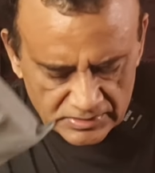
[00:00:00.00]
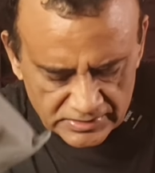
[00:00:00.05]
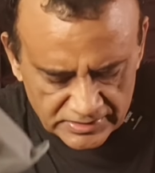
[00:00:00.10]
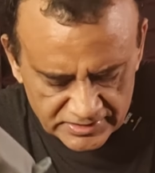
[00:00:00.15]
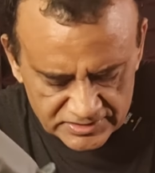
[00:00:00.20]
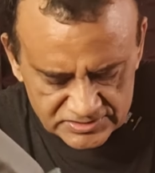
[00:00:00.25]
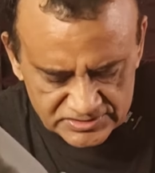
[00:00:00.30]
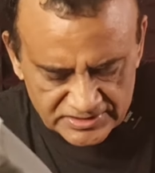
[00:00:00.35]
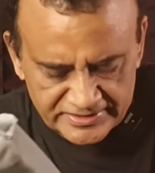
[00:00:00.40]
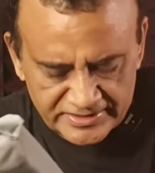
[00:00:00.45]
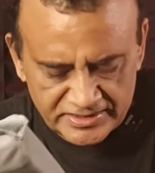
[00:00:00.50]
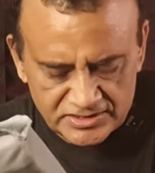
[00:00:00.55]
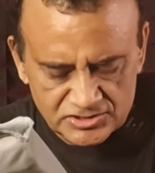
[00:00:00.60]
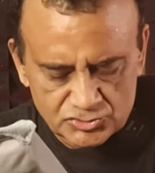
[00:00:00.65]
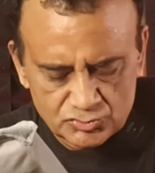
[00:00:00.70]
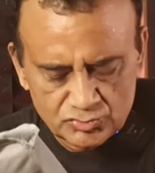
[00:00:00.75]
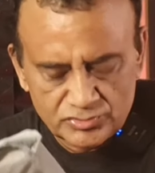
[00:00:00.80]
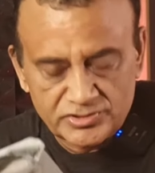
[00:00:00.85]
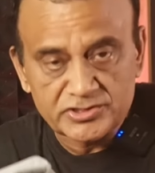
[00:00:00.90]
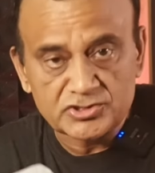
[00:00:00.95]
It is
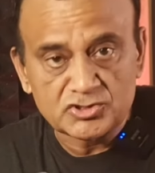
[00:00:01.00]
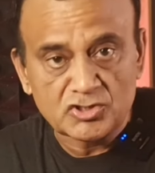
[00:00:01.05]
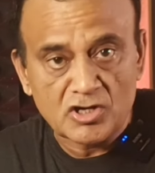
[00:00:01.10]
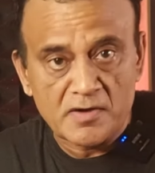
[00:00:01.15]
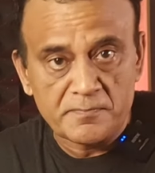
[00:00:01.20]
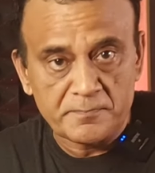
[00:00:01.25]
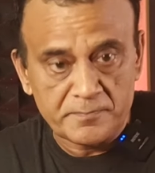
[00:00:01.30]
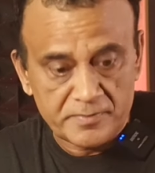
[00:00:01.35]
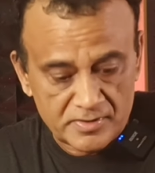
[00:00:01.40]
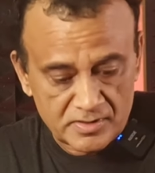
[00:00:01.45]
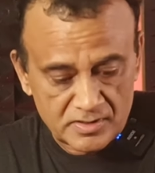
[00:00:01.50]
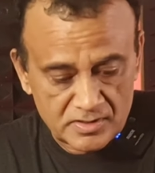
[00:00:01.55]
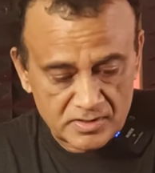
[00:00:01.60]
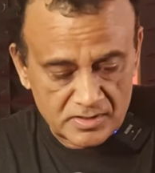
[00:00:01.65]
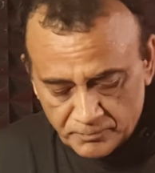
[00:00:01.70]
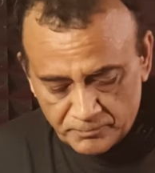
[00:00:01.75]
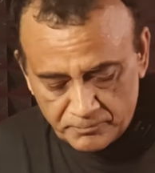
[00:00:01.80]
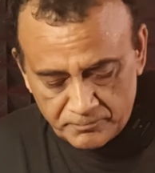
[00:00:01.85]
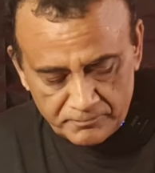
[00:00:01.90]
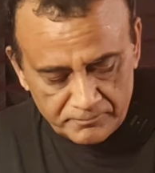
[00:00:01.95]
attached to the top.
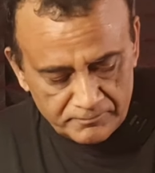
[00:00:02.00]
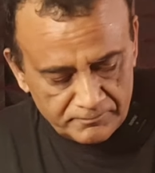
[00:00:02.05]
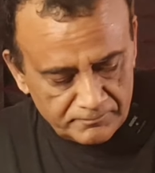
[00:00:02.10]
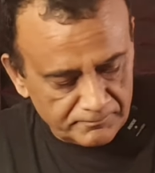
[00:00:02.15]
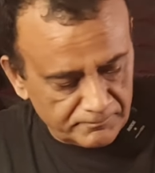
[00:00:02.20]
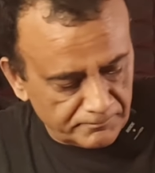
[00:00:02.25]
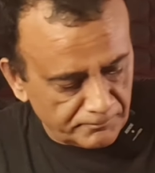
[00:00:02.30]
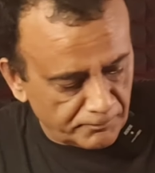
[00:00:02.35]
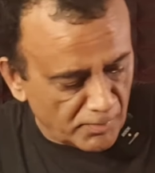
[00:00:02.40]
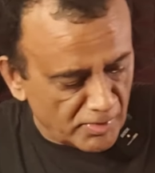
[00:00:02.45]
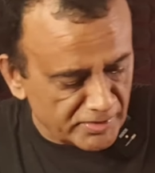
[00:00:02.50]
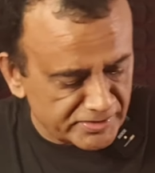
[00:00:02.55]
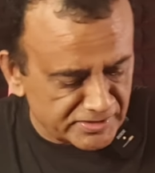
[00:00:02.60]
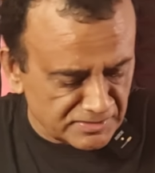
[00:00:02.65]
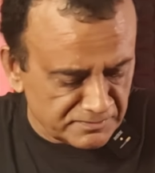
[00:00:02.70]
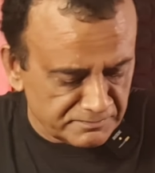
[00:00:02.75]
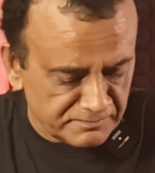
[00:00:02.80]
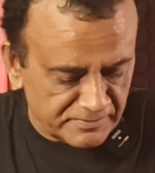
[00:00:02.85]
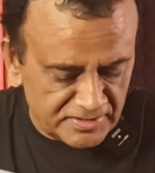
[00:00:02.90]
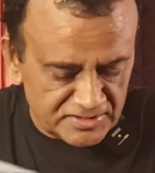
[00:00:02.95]
Bottom